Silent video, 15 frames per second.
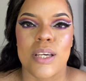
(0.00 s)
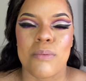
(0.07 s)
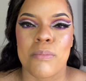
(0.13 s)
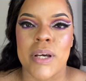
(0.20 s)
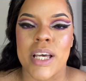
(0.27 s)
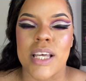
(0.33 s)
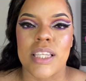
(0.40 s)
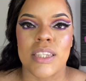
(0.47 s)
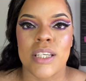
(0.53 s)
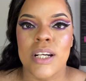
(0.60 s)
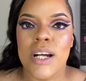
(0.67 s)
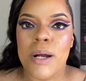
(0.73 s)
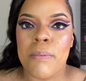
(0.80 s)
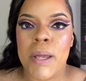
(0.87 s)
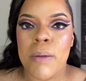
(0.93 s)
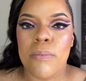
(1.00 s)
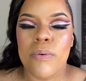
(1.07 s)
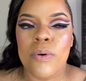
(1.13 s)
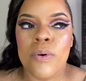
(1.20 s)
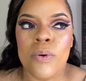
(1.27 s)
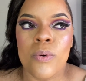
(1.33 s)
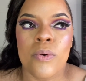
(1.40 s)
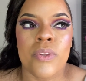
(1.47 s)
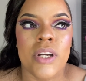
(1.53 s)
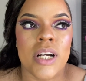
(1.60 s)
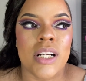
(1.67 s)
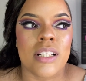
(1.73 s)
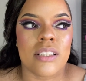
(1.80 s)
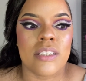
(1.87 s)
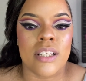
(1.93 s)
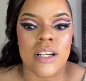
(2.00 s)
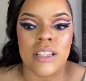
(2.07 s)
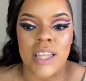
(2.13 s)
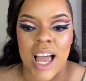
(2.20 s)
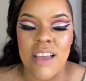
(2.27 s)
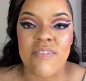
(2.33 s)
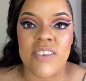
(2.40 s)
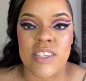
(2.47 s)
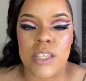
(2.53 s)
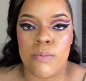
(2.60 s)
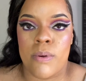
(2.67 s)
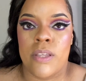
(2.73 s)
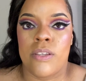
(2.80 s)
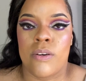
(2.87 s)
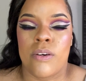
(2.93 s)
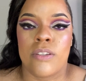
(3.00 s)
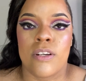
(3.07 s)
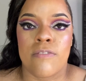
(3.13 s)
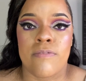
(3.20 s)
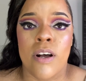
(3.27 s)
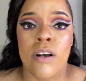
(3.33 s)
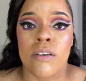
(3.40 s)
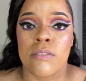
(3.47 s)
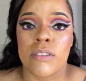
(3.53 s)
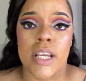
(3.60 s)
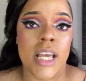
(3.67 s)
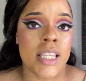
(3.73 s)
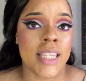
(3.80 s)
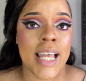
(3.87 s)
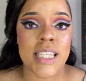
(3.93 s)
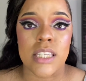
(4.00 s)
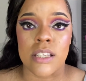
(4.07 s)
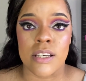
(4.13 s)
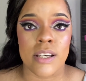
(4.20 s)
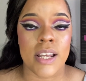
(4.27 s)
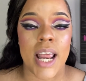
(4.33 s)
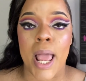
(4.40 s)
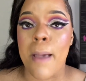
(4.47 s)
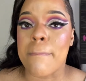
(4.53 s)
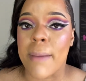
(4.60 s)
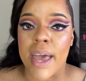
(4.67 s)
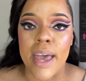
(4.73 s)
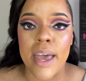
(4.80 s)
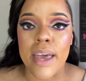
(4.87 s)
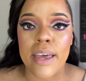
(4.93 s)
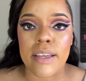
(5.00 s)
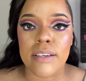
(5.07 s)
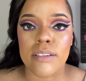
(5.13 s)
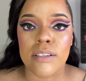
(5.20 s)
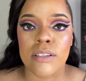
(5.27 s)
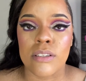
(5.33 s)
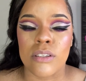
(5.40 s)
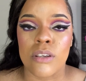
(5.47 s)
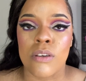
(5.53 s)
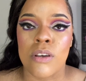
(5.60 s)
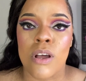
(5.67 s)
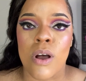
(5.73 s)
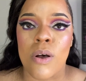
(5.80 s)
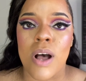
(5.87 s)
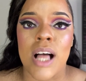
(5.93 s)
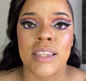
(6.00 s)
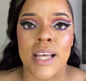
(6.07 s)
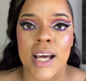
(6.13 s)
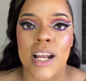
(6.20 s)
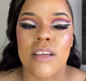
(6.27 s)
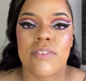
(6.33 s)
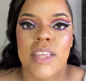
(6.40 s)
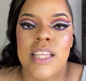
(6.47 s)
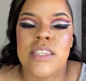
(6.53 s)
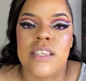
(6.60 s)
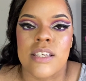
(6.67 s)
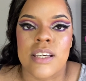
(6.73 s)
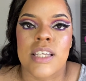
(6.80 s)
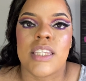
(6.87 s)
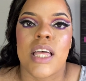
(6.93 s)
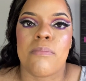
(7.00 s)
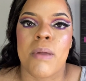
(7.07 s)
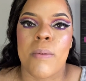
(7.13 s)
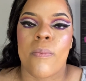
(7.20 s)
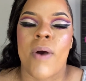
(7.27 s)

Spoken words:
but there are people who their life is dependent on their phone, and that's good and bad. You know, that's good that people